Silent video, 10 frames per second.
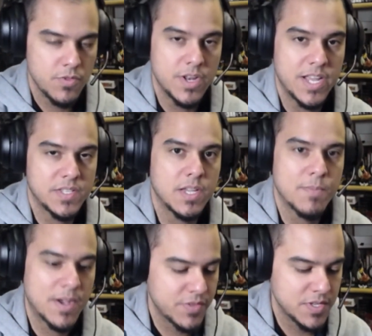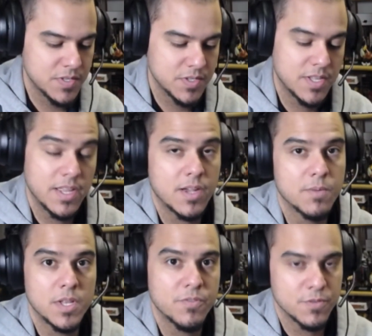The nice thing about these is that they
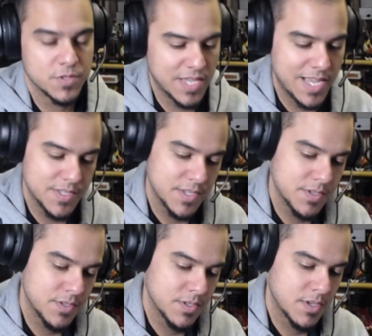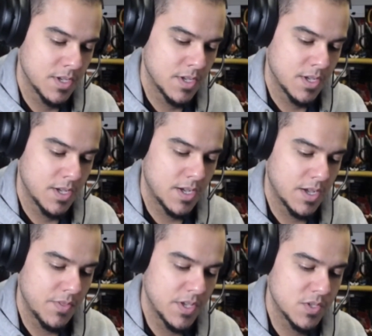come in different sizes.
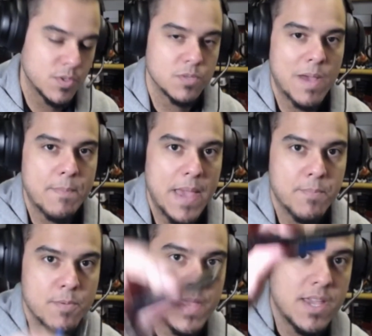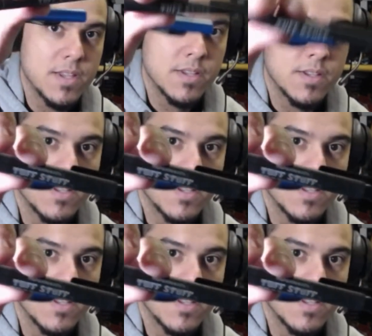This one's by Papermate.